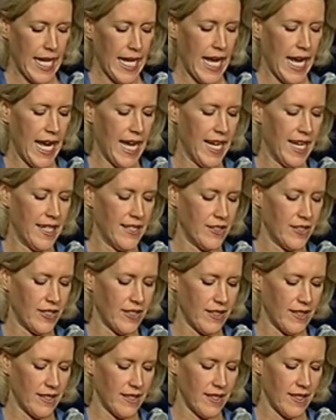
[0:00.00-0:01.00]
And
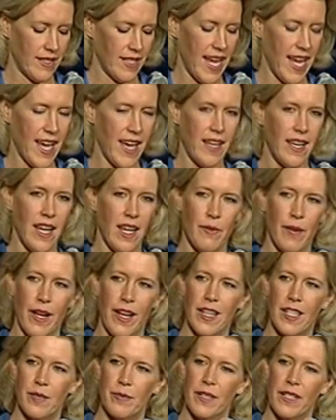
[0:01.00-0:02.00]
Ed and my
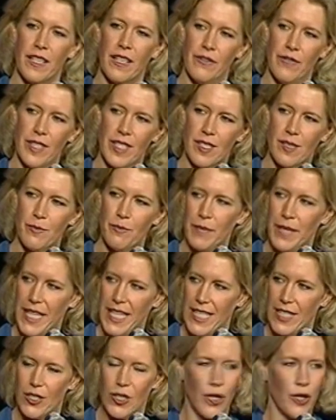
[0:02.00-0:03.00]
husband convinced
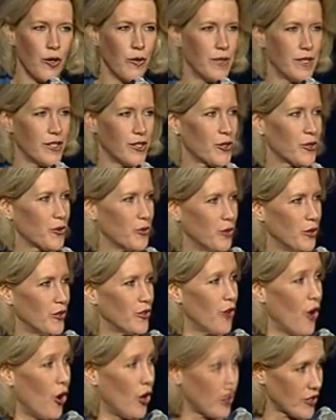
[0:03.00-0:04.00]
me to go to business school
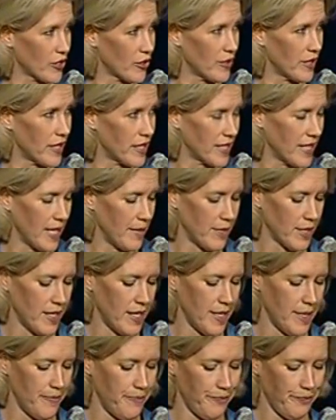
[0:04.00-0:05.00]
also at the same
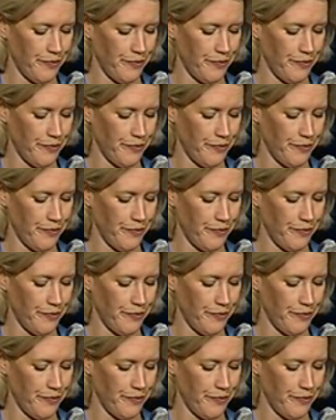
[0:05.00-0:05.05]
time.